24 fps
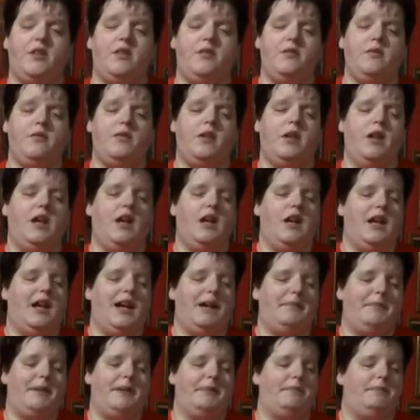
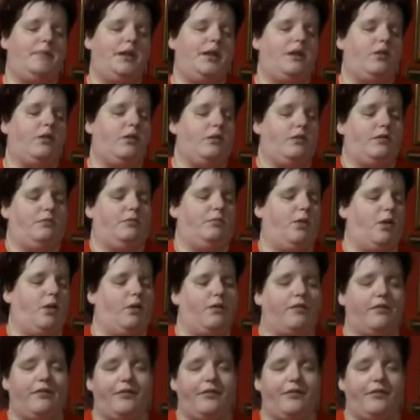I mean, my God, what,